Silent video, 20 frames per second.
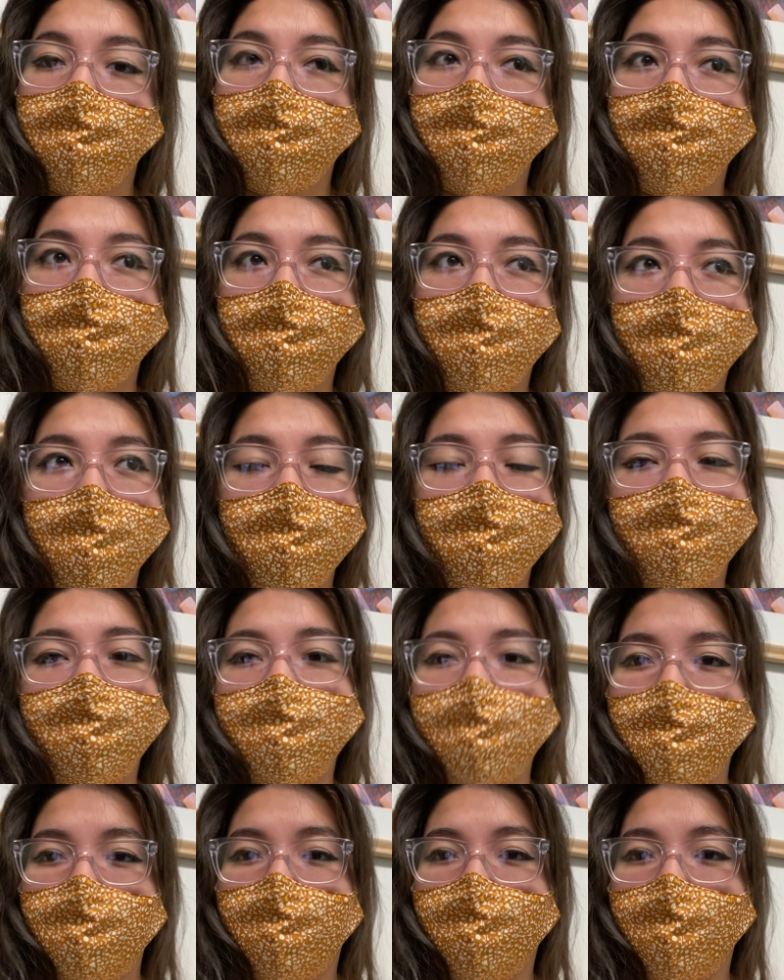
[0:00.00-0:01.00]
pretty much
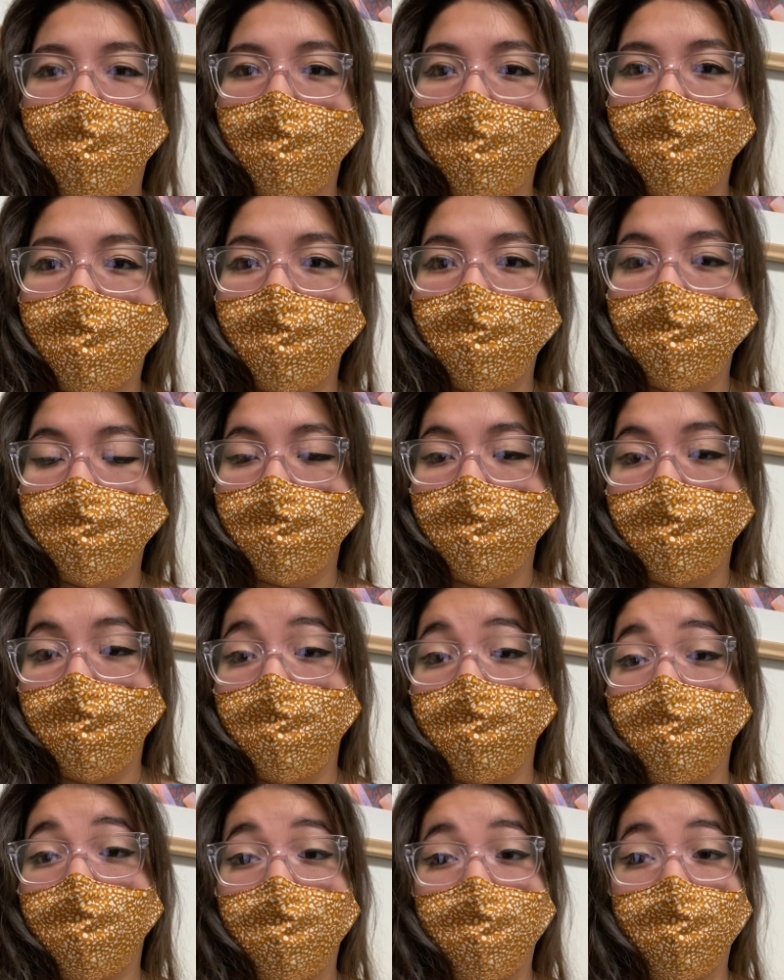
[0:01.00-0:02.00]
today we're going to get some news
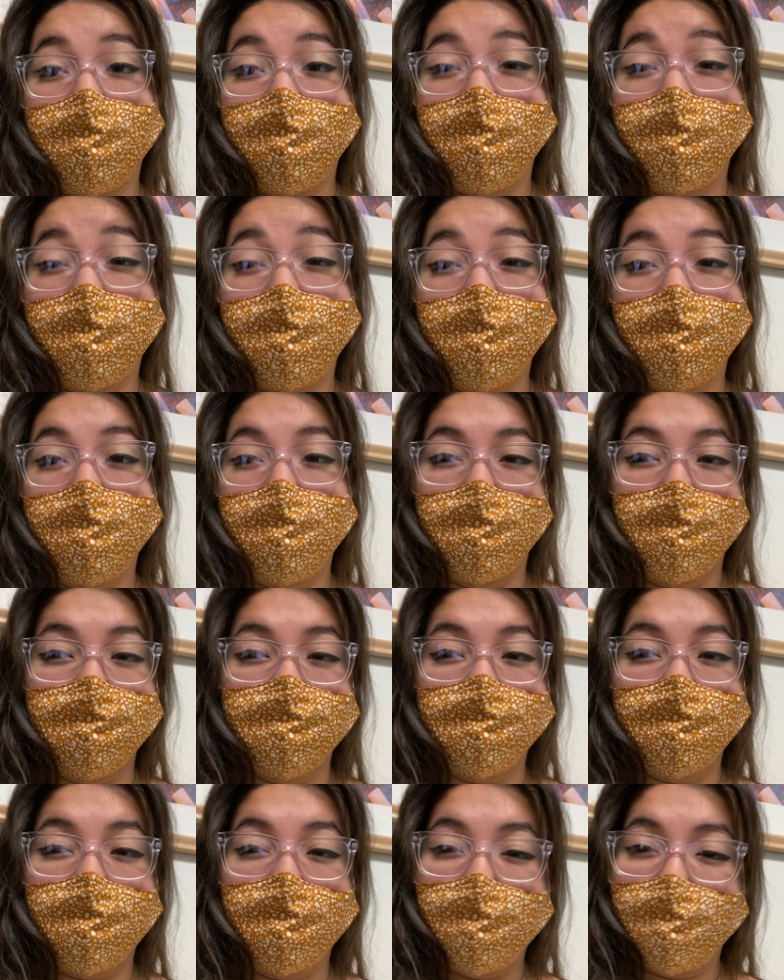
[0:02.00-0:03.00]
whether or not it's
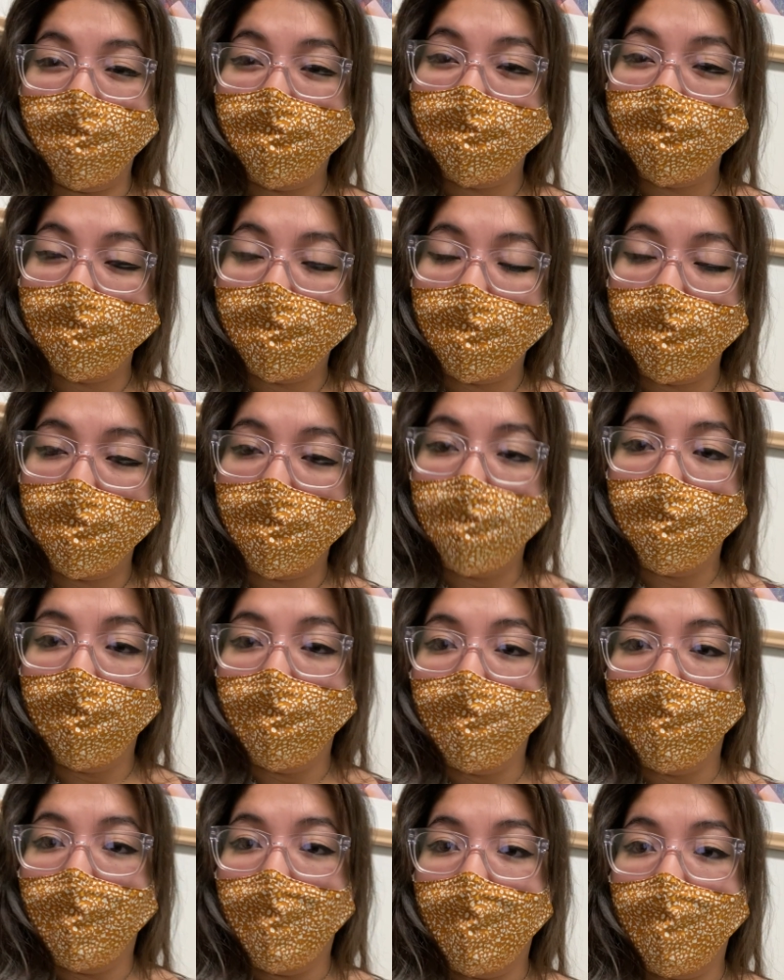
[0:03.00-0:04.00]
closing,
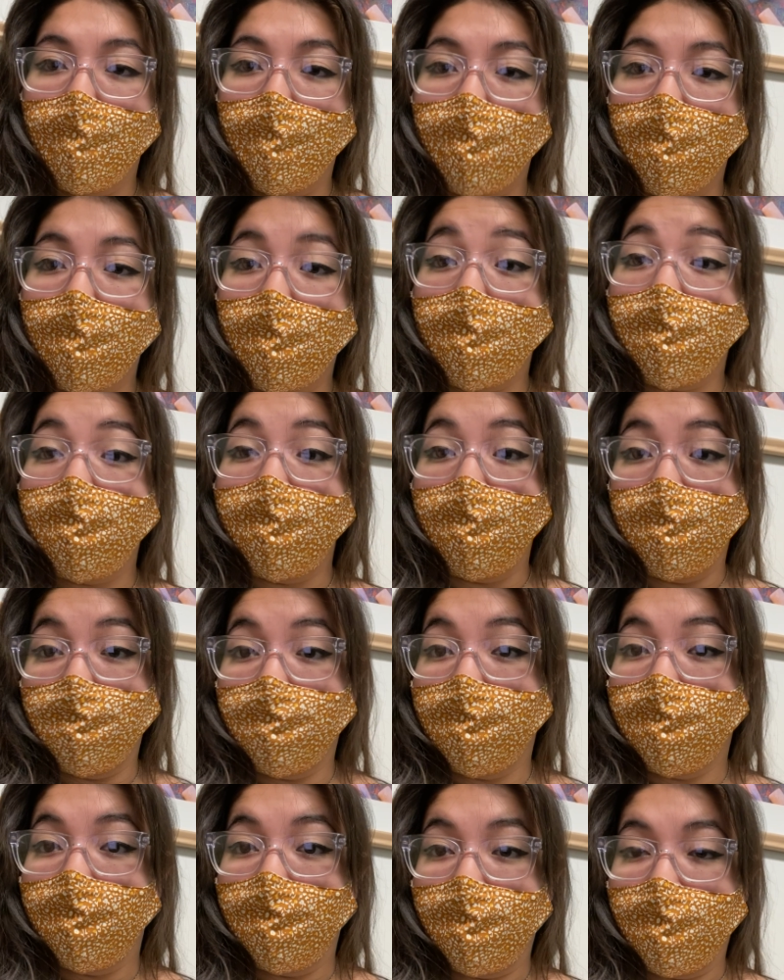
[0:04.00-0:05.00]
or if that
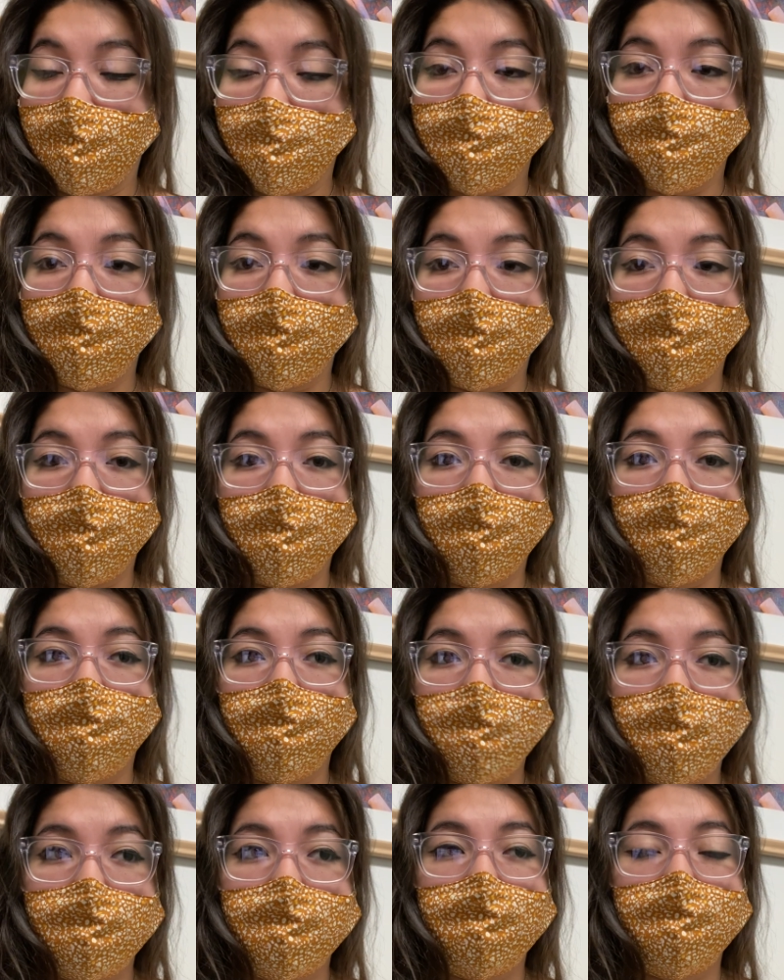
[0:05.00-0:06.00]
flap that I had
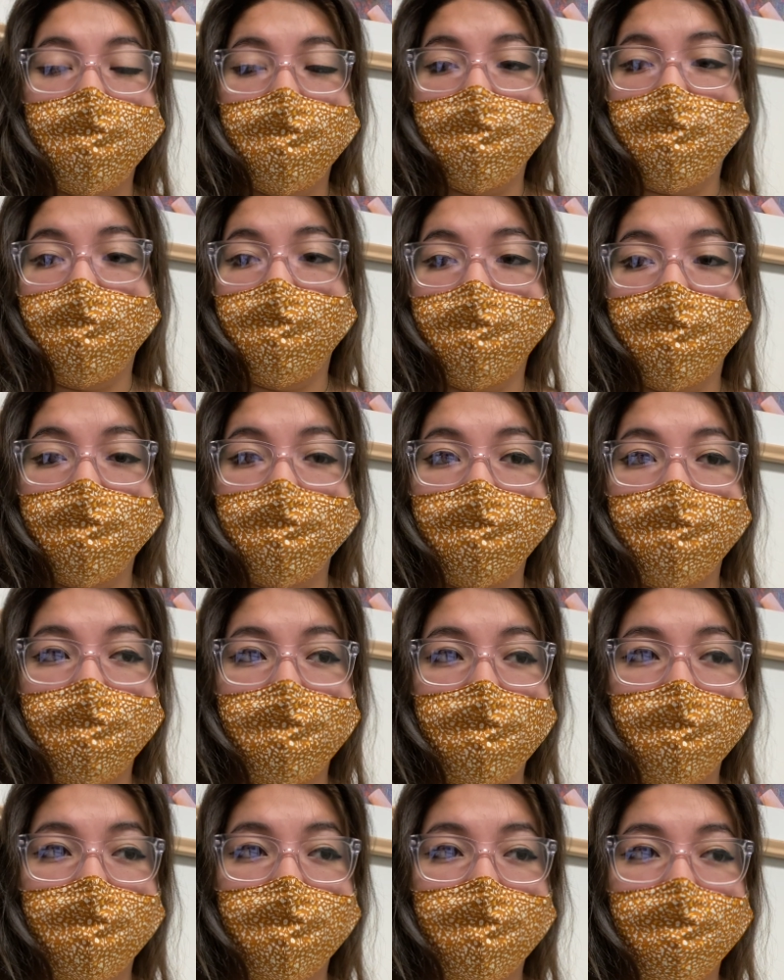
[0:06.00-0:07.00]
mentioned in my first
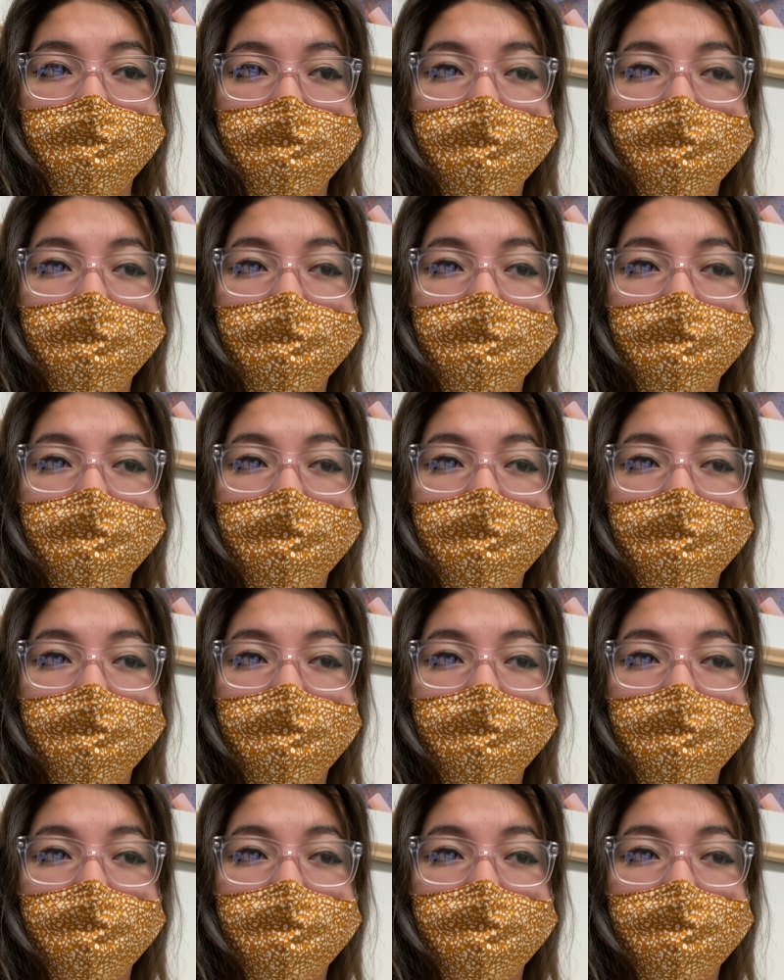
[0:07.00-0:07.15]
video